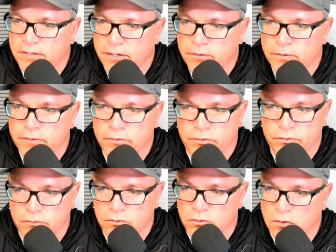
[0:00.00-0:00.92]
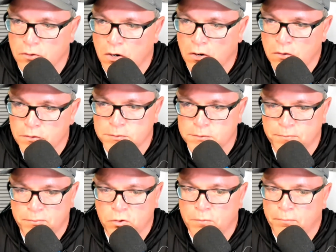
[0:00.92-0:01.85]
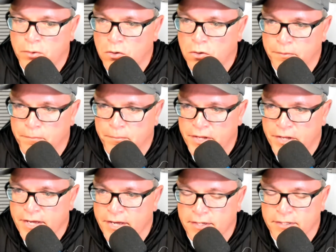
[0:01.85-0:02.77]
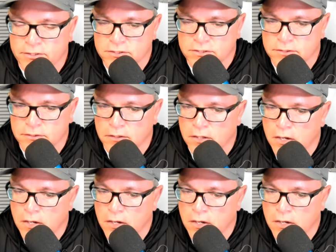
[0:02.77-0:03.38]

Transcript: hitter who always put the ball in play, and just